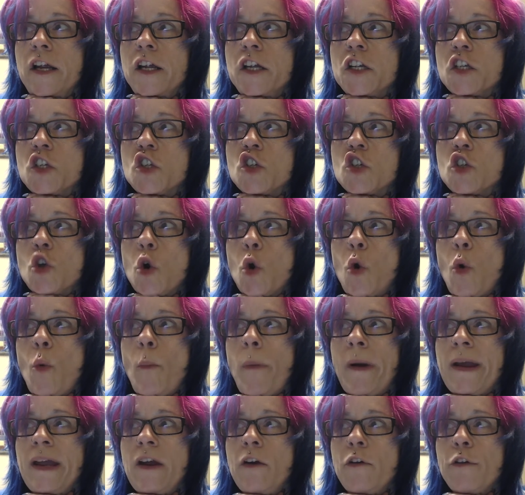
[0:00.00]
so
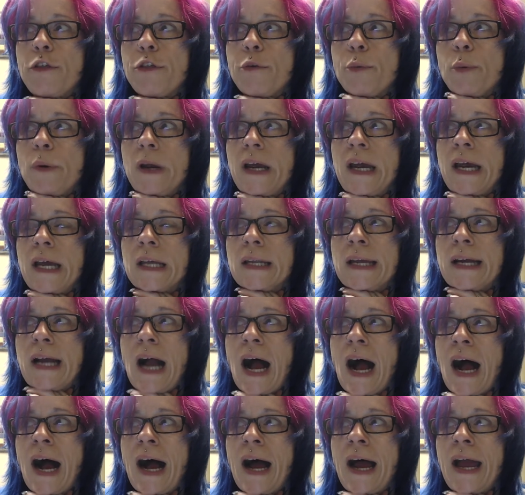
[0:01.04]
by year three, like,
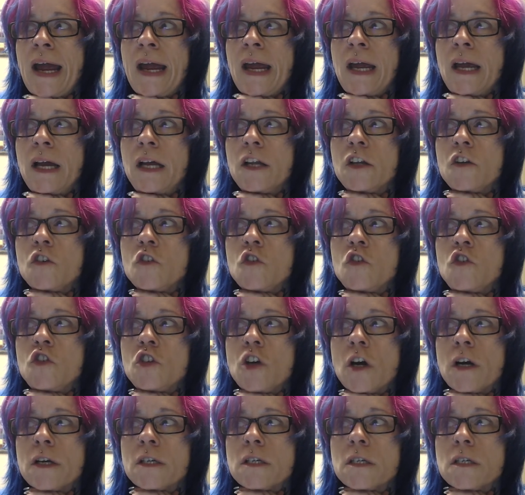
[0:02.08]
I
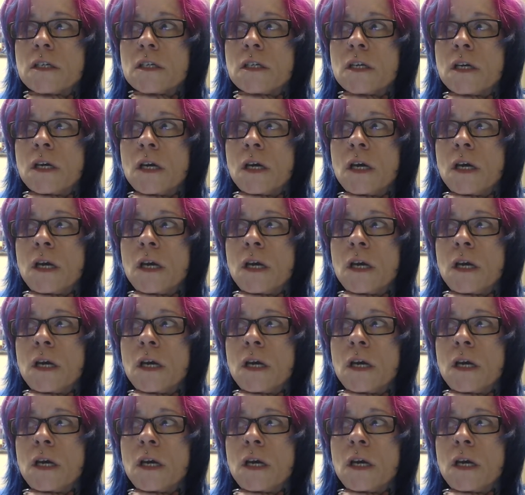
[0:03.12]
just